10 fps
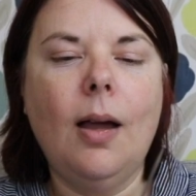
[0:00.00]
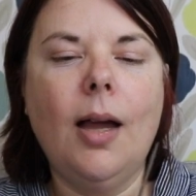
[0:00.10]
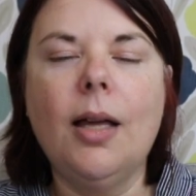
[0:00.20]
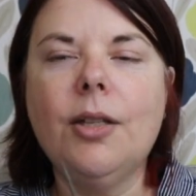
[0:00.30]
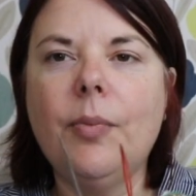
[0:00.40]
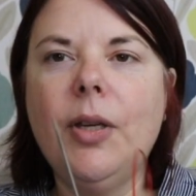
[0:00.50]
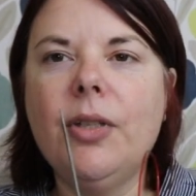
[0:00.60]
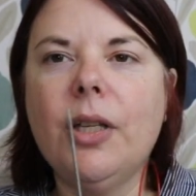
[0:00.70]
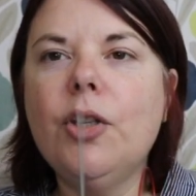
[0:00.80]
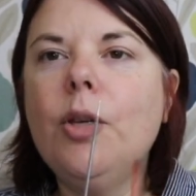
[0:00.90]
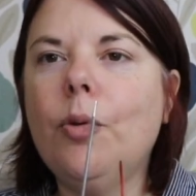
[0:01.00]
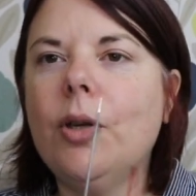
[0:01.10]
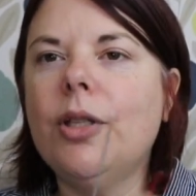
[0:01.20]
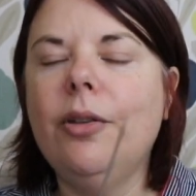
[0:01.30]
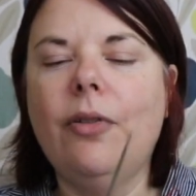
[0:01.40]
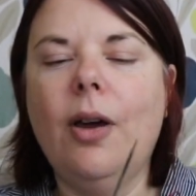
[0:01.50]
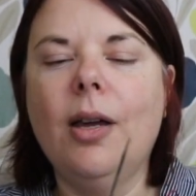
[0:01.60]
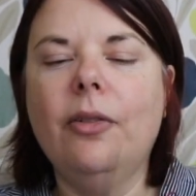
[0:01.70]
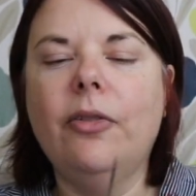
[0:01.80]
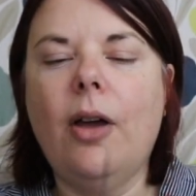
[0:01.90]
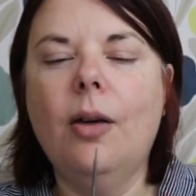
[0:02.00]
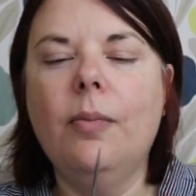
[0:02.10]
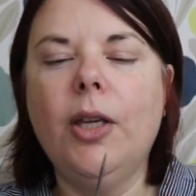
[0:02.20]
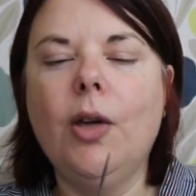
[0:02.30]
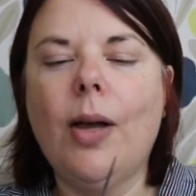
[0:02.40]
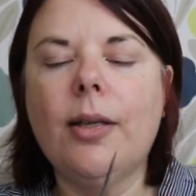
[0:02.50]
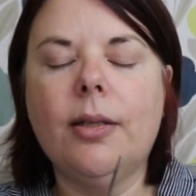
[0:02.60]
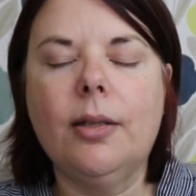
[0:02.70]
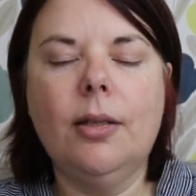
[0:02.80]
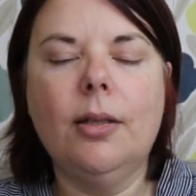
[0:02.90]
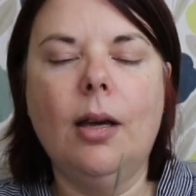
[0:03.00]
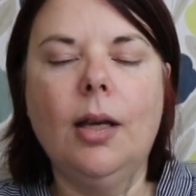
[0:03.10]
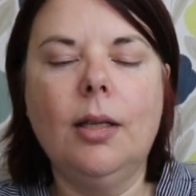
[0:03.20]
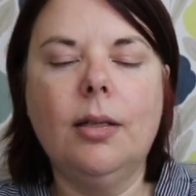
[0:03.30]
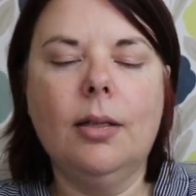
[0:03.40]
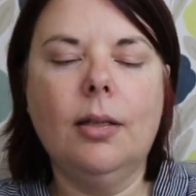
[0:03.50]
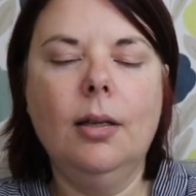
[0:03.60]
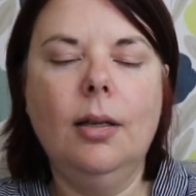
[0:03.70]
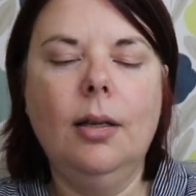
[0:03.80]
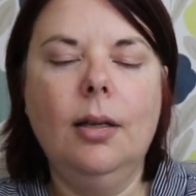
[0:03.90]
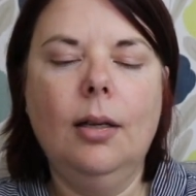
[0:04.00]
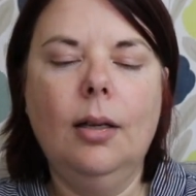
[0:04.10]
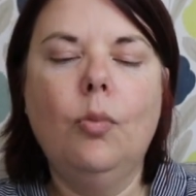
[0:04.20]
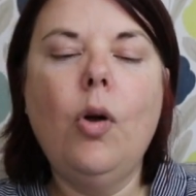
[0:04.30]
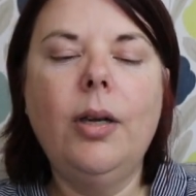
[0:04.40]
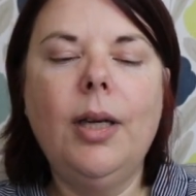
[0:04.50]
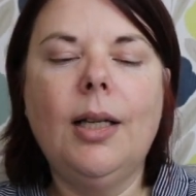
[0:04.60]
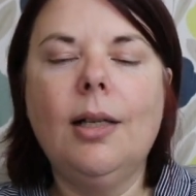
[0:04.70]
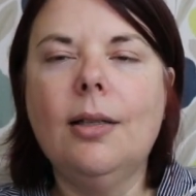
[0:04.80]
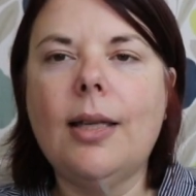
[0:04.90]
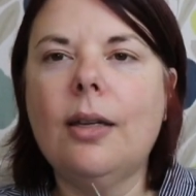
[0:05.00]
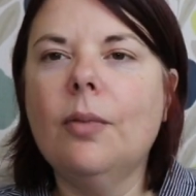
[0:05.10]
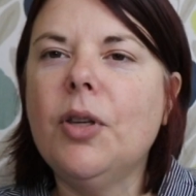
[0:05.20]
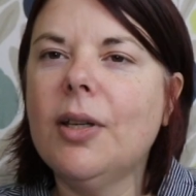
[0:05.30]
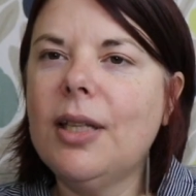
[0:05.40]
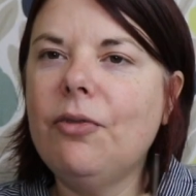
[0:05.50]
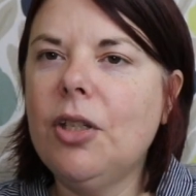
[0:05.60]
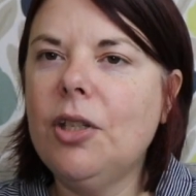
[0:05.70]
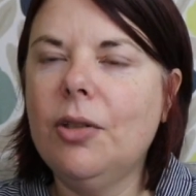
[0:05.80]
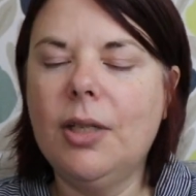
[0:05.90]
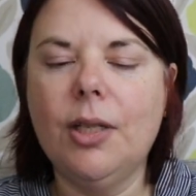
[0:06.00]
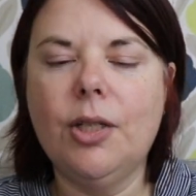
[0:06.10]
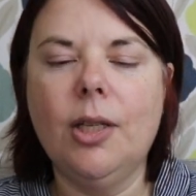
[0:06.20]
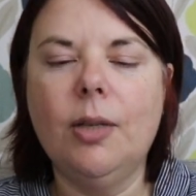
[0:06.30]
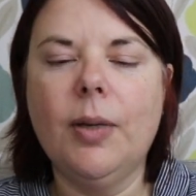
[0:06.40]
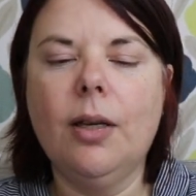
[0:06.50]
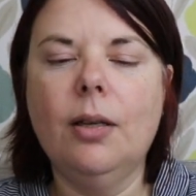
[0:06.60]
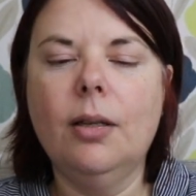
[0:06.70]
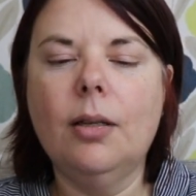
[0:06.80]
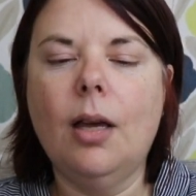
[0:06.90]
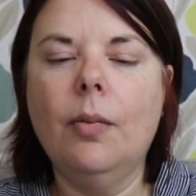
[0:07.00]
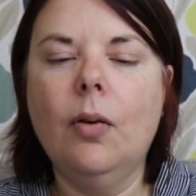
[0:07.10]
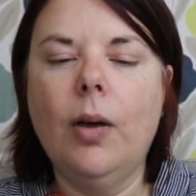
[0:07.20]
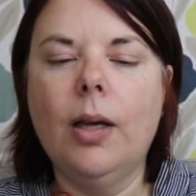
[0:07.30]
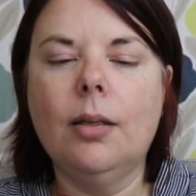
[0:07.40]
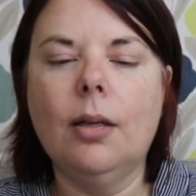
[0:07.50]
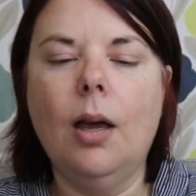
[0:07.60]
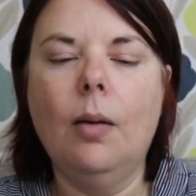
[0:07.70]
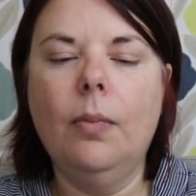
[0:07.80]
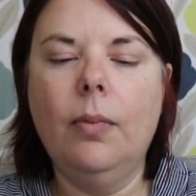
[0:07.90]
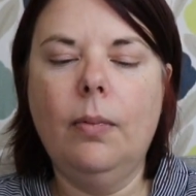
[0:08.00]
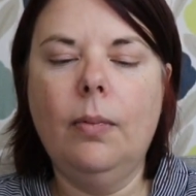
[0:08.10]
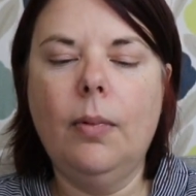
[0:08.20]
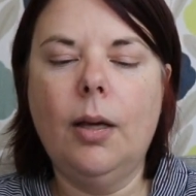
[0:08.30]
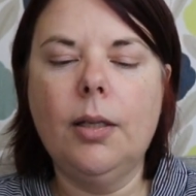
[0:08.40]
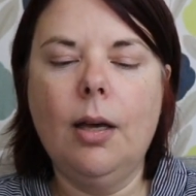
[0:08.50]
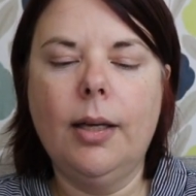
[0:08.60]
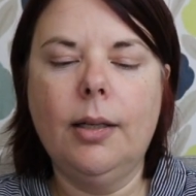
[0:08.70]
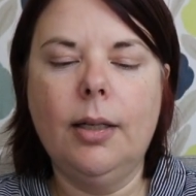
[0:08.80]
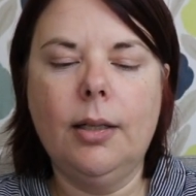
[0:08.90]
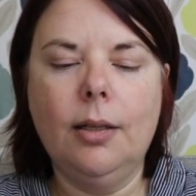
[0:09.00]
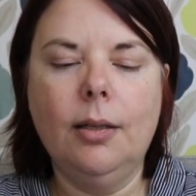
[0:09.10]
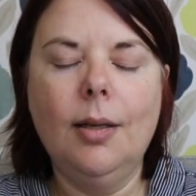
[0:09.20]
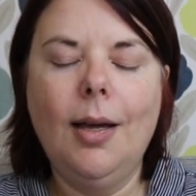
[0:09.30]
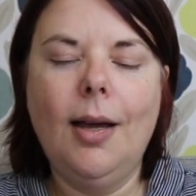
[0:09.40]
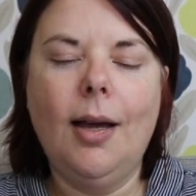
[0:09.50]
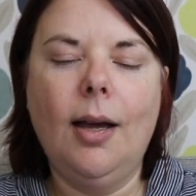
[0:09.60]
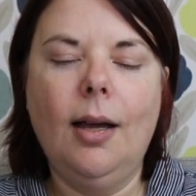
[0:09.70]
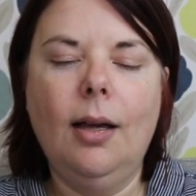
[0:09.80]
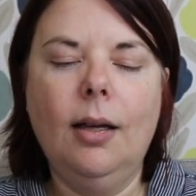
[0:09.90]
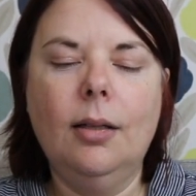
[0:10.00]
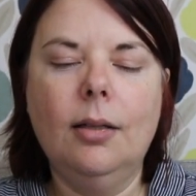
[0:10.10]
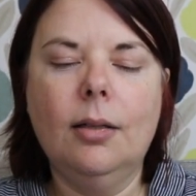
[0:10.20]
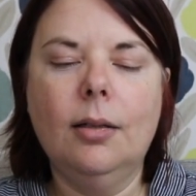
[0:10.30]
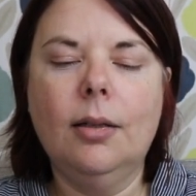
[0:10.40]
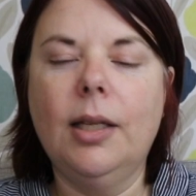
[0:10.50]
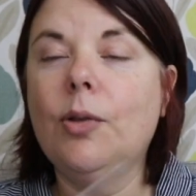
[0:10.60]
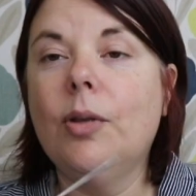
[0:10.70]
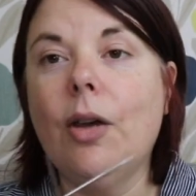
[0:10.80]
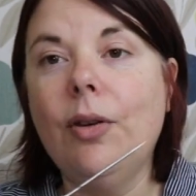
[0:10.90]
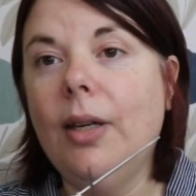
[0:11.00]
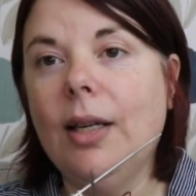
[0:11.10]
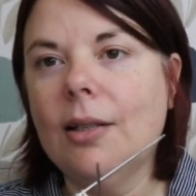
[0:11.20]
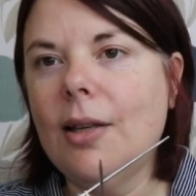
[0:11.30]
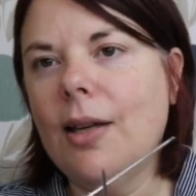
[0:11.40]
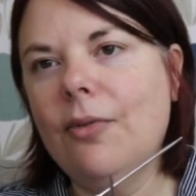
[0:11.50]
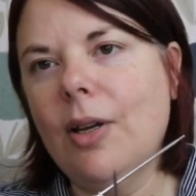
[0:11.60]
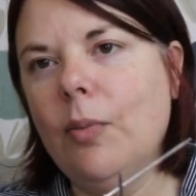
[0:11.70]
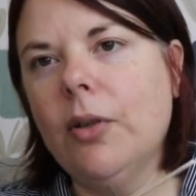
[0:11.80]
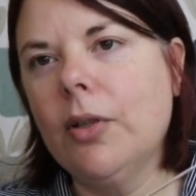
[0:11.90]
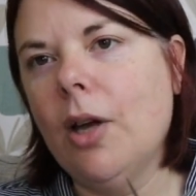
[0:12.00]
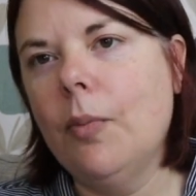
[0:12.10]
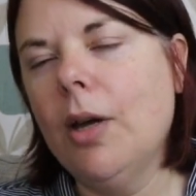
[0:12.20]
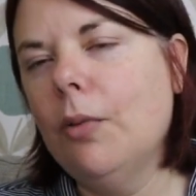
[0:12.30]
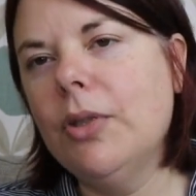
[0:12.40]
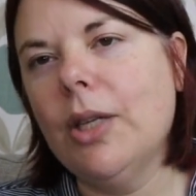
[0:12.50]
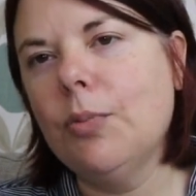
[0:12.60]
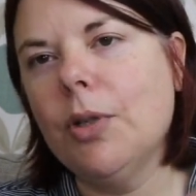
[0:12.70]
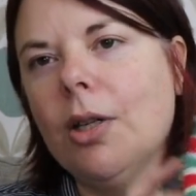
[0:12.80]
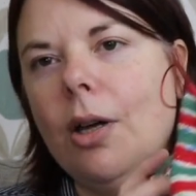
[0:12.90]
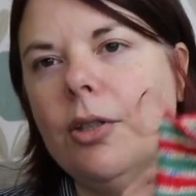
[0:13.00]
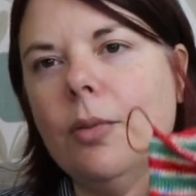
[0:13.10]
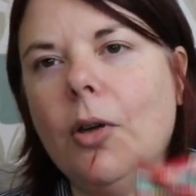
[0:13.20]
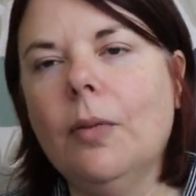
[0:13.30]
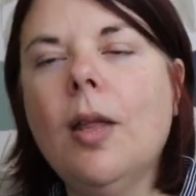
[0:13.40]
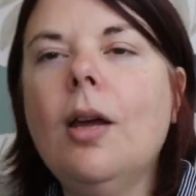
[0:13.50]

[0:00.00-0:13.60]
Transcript: And I'm using 2.25 US size 1 needles, and I'm doing 72 stitches because I'm quite a tight knitter, and these were the only needles I had available at the time, and I was desperate to cast them on.